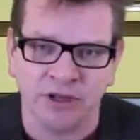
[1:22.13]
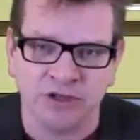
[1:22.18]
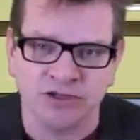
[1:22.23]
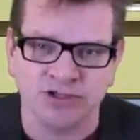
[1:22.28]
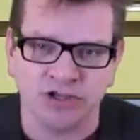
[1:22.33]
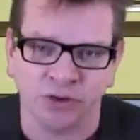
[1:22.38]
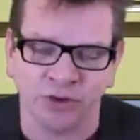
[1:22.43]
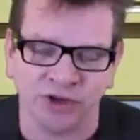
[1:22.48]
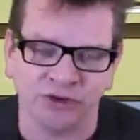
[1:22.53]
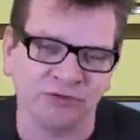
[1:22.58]

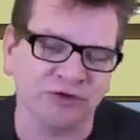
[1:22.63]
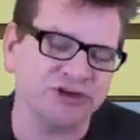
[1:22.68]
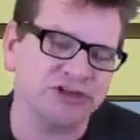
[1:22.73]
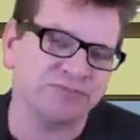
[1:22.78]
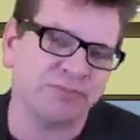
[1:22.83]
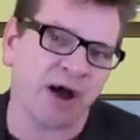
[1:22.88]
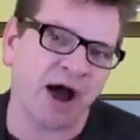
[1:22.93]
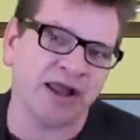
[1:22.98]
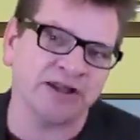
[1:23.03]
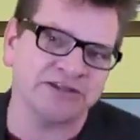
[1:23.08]
So in
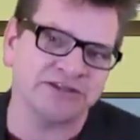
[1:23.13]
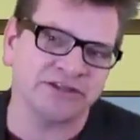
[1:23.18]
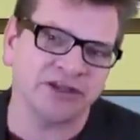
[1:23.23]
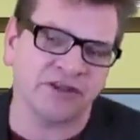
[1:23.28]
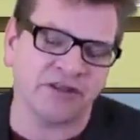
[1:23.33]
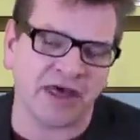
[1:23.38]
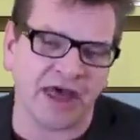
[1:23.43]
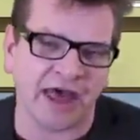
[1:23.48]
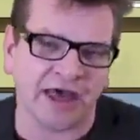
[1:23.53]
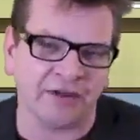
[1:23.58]
response
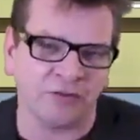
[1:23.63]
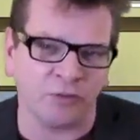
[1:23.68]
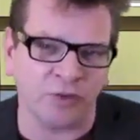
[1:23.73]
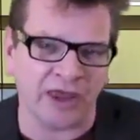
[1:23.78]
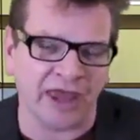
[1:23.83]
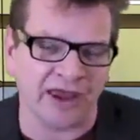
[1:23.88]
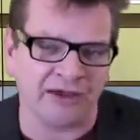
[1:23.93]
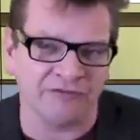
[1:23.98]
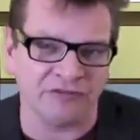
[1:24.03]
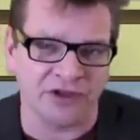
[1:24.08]
to that,
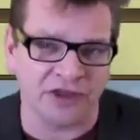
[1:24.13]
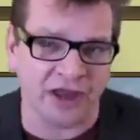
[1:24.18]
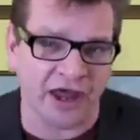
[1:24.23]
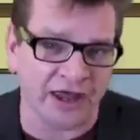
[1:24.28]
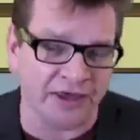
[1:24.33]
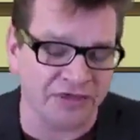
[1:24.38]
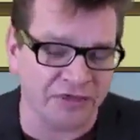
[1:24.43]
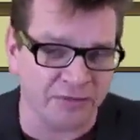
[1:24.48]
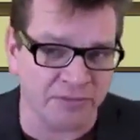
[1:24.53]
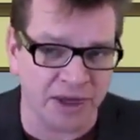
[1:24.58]
we have the
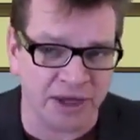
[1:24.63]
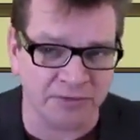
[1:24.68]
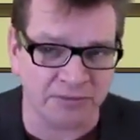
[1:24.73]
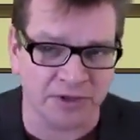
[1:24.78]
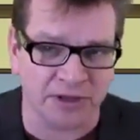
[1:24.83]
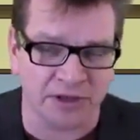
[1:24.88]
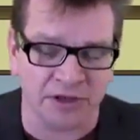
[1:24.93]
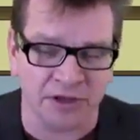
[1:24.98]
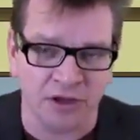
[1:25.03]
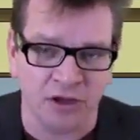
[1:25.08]
Ninth
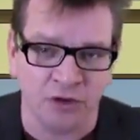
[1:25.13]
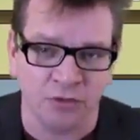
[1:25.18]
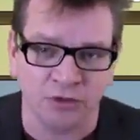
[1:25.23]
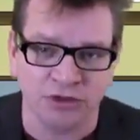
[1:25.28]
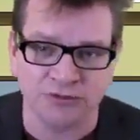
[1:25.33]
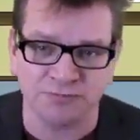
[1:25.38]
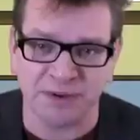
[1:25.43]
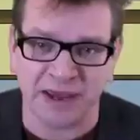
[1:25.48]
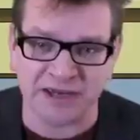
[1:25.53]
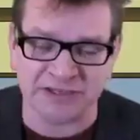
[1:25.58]
Amendment,
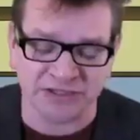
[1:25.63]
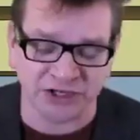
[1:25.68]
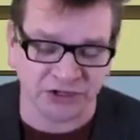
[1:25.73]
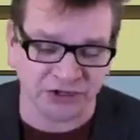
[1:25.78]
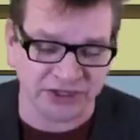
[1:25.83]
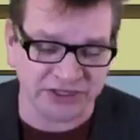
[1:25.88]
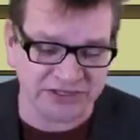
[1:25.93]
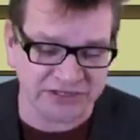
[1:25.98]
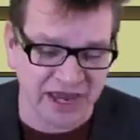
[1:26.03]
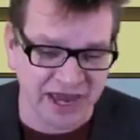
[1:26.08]
which
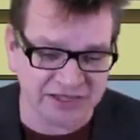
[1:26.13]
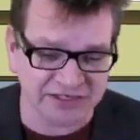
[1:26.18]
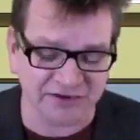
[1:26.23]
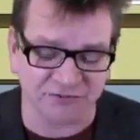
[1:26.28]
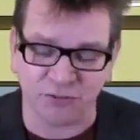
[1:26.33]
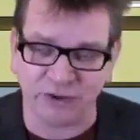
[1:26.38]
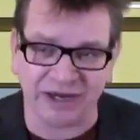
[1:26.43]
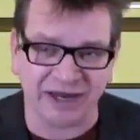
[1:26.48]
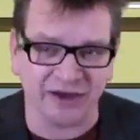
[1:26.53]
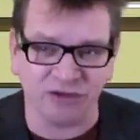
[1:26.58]
basically says
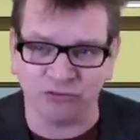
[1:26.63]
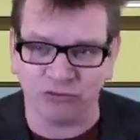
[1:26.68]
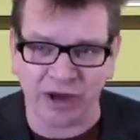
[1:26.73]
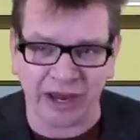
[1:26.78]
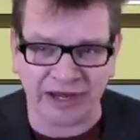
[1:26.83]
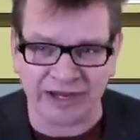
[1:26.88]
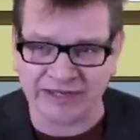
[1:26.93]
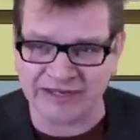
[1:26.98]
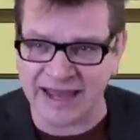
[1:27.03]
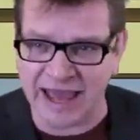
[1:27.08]
if we didn't
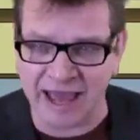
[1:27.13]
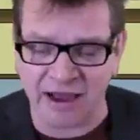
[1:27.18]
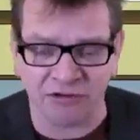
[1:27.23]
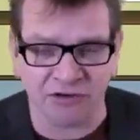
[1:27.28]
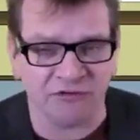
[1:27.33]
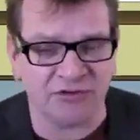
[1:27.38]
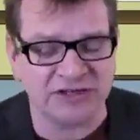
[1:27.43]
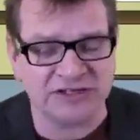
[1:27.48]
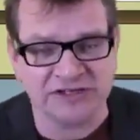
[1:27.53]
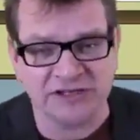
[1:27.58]
write it
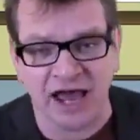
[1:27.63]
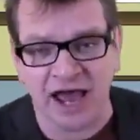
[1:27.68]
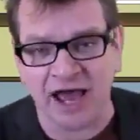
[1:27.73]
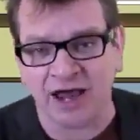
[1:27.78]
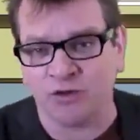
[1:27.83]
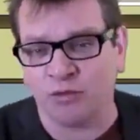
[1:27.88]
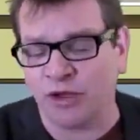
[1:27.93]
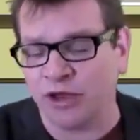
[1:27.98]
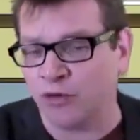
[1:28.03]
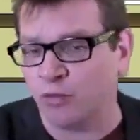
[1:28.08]
down, if it's
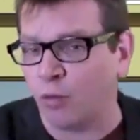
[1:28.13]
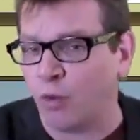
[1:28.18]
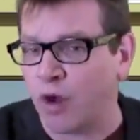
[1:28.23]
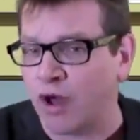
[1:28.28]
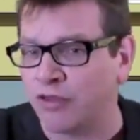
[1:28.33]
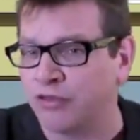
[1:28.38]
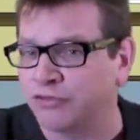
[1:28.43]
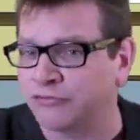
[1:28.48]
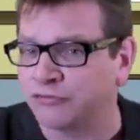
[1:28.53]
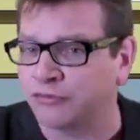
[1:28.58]
not in
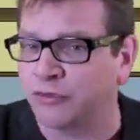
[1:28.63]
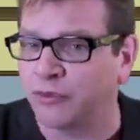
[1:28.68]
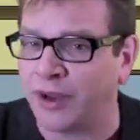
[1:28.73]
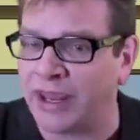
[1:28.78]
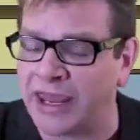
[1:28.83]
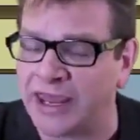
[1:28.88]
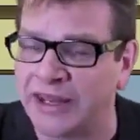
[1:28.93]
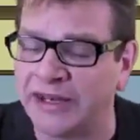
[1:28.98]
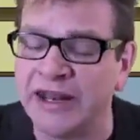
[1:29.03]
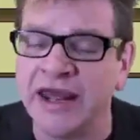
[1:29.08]
1 through
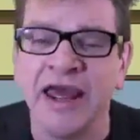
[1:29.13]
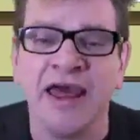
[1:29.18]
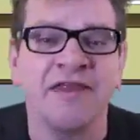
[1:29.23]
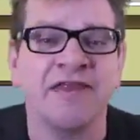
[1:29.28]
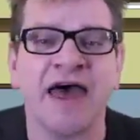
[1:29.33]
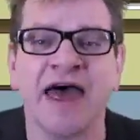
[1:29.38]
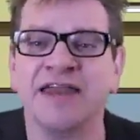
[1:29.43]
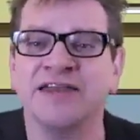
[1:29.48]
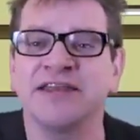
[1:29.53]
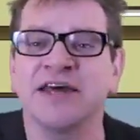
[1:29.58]
8,
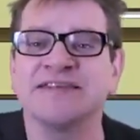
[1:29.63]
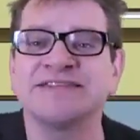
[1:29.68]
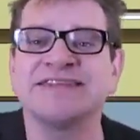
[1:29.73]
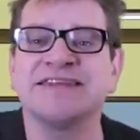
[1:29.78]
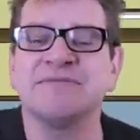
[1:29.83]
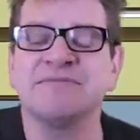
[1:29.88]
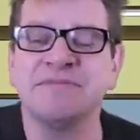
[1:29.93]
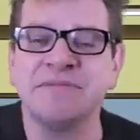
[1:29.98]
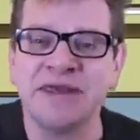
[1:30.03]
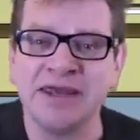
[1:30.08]
that
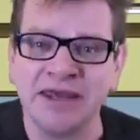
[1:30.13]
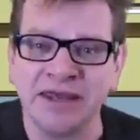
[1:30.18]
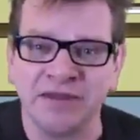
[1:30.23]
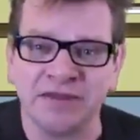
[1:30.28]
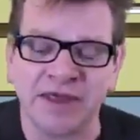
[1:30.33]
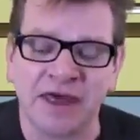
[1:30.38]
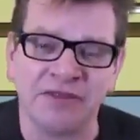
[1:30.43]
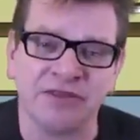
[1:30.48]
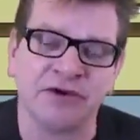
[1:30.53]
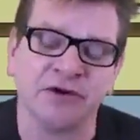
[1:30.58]
doesn't mean
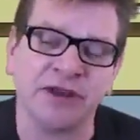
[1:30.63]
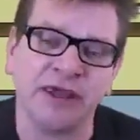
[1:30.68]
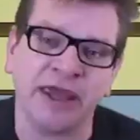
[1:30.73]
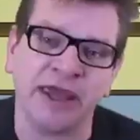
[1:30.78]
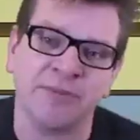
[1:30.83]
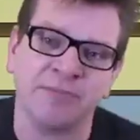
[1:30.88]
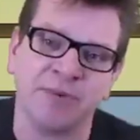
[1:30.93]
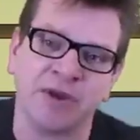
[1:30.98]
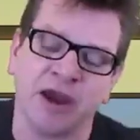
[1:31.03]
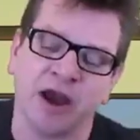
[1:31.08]
that there
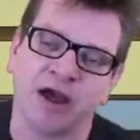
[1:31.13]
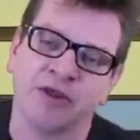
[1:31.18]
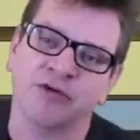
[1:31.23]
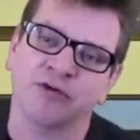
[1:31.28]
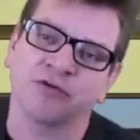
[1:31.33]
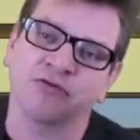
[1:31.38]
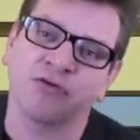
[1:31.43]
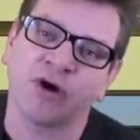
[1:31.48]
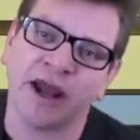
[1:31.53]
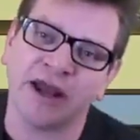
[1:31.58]
can't be
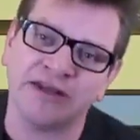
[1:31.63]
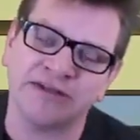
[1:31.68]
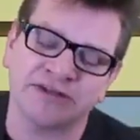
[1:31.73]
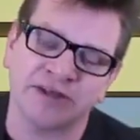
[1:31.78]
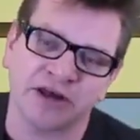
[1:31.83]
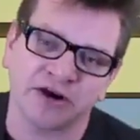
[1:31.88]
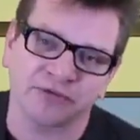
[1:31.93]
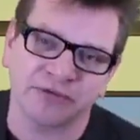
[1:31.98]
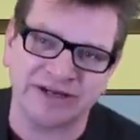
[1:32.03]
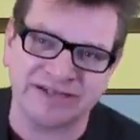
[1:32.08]
other rights
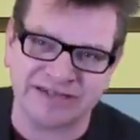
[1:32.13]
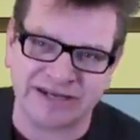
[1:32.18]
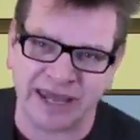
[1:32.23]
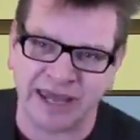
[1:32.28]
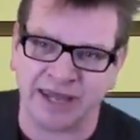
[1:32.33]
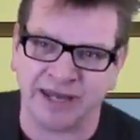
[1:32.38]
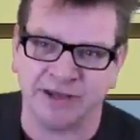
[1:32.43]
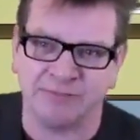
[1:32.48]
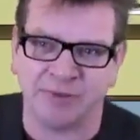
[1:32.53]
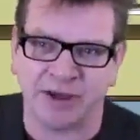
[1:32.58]
that are
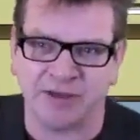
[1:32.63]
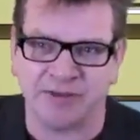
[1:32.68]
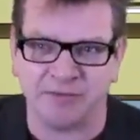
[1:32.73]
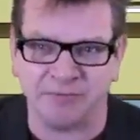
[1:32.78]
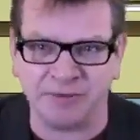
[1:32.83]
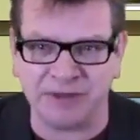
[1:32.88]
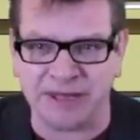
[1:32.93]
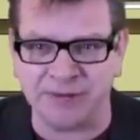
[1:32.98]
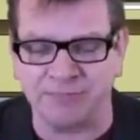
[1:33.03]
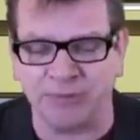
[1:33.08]
retained by the
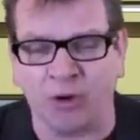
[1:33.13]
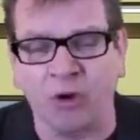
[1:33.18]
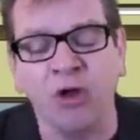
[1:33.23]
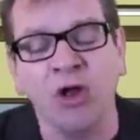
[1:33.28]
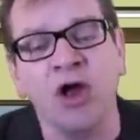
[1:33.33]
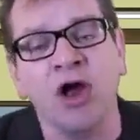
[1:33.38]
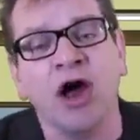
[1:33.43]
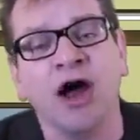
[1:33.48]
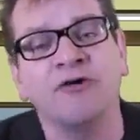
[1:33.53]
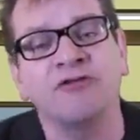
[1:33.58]

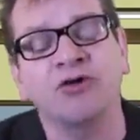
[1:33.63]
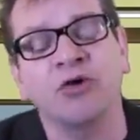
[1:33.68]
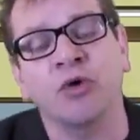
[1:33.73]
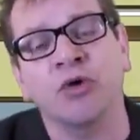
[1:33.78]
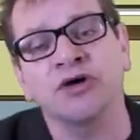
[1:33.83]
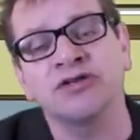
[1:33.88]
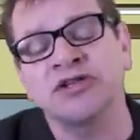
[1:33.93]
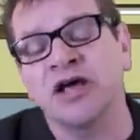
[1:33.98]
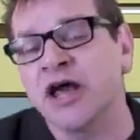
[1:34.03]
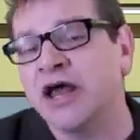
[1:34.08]
people. Of
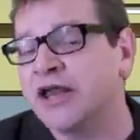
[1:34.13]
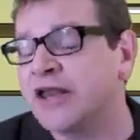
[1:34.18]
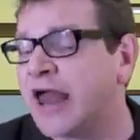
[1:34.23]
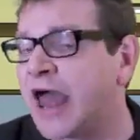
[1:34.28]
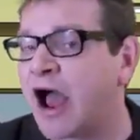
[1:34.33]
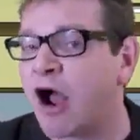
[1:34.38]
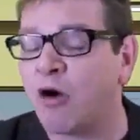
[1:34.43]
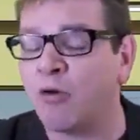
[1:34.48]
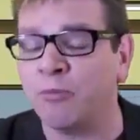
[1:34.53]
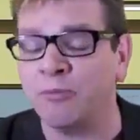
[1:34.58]
course,
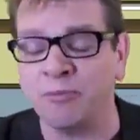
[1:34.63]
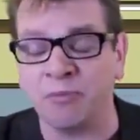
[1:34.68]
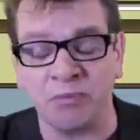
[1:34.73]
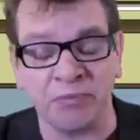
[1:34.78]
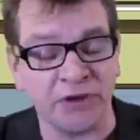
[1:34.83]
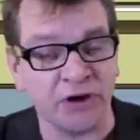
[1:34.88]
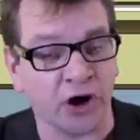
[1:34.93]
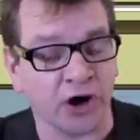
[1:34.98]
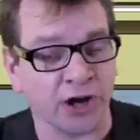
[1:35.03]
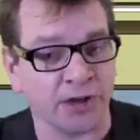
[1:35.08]
now
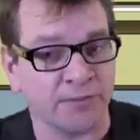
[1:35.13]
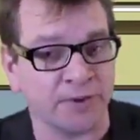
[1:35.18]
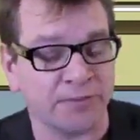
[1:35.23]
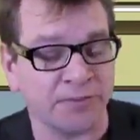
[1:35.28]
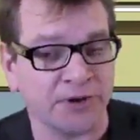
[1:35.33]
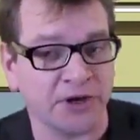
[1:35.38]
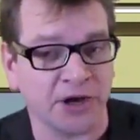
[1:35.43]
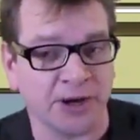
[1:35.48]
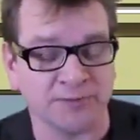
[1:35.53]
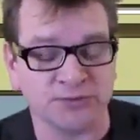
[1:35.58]
the argument
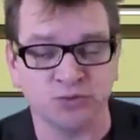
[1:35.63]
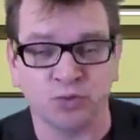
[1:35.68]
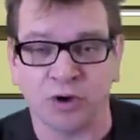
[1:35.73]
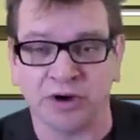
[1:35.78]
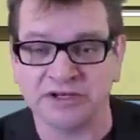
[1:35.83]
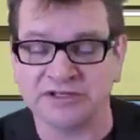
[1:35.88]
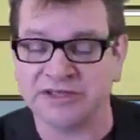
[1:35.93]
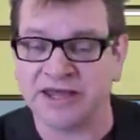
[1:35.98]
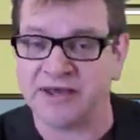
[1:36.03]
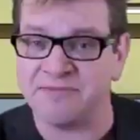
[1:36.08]
becomes, what
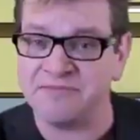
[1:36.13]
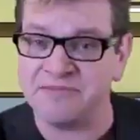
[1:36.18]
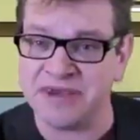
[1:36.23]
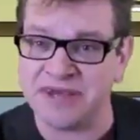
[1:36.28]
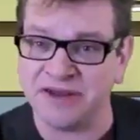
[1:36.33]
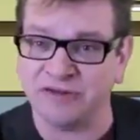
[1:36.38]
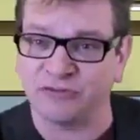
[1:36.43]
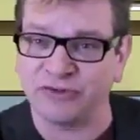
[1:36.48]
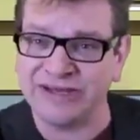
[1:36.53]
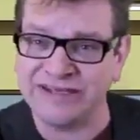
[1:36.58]
does that
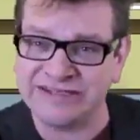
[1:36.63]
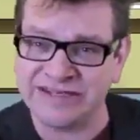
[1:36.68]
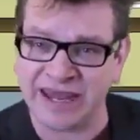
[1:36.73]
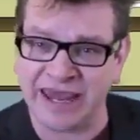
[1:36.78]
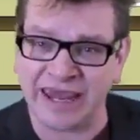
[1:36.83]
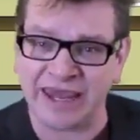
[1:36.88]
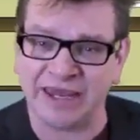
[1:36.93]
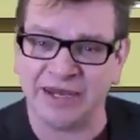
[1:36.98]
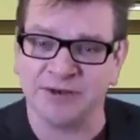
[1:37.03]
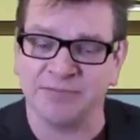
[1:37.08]
mean,
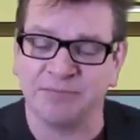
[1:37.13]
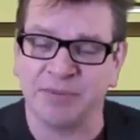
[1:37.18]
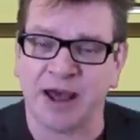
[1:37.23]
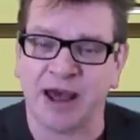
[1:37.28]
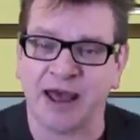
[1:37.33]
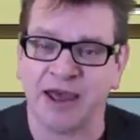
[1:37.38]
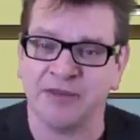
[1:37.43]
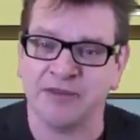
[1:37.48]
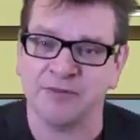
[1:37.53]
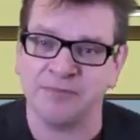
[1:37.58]
retained
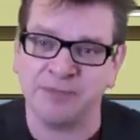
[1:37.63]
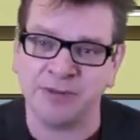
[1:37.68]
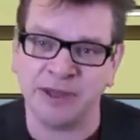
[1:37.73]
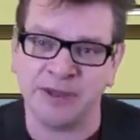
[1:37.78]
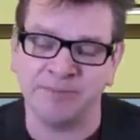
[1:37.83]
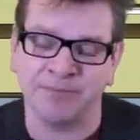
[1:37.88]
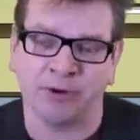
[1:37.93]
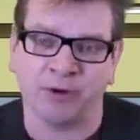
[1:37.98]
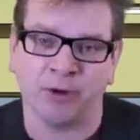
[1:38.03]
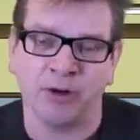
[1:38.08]
by the
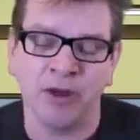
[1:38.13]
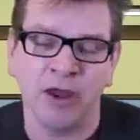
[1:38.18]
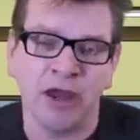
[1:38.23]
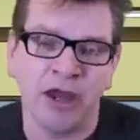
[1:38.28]
people?